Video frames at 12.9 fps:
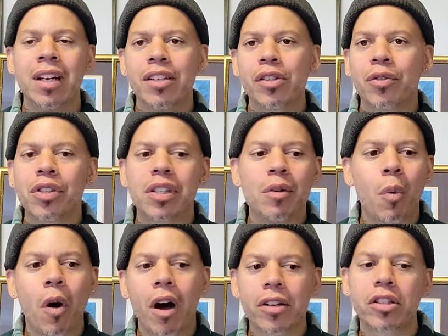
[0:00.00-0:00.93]
So she
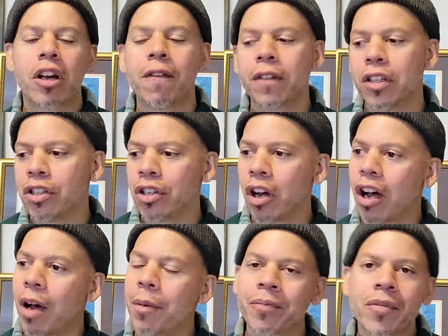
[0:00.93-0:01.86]
walks off the
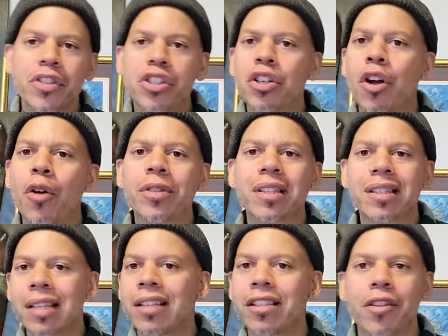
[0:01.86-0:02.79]
job. She goes and
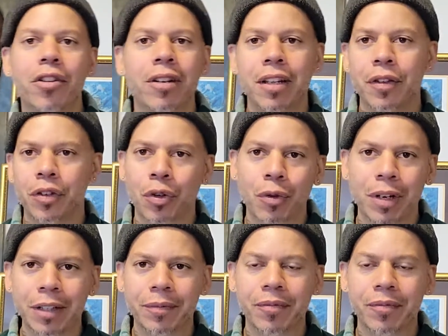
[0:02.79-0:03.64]
sits underneath a tree.